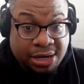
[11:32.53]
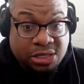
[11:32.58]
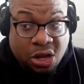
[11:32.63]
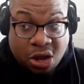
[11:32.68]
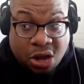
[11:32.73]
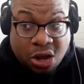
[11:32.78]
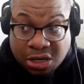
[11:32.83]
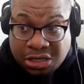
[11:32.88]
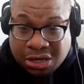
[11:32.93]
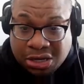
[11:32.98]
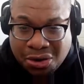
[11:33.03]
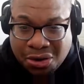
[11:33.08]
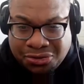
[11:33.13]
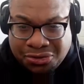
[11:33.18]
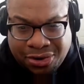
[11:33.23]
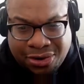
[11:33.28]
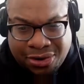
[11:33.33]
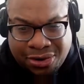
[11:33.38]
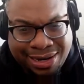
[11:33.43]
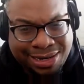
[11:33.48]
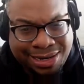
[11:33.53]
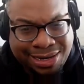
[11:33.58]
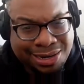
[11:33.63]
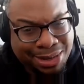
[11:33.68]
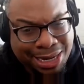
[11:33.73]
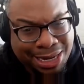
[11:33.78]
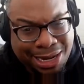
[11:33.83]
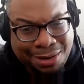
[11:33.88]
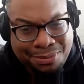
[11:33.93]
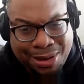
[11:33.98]
talked over and
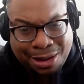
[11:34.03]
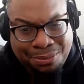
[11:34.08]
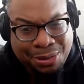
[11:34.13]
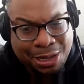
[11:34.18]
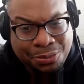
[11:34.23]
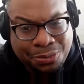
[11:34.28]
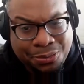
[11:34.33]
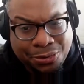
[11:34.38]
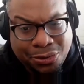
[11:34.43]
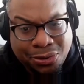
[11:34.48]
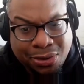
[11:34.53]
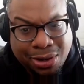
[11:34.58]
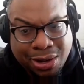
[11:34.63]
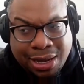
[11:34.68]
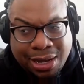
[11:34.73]
demeaned by people,